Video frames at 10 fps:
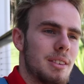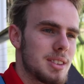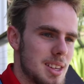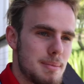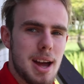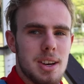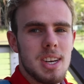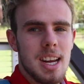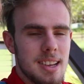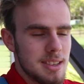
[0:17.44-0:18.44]
off to the
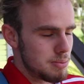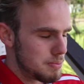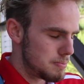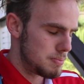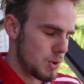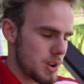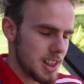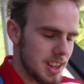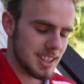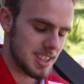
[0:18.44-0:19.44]
match. It is boiling